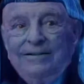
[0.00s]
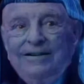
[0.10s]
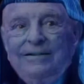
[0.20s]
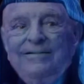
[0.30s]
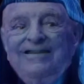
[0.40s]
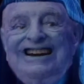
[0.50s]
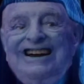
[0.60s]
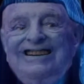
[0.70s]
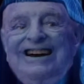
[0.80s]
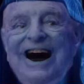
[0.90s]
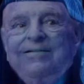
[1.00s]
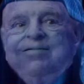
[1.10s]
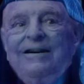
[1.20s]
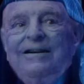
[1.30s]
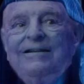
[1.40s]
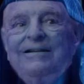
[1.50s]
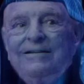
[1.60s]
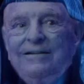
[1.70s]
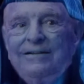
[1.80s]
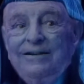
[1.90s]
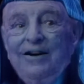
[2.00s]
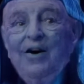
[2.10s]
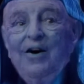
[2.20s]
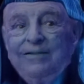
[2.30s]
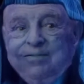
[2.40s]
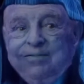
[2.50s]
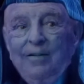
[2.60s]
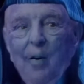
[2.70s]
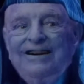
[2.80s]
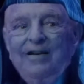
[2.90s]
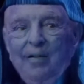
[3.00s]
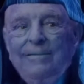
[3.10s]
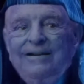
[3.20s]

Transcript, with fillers: your feelings out, drinker. You'll know it to be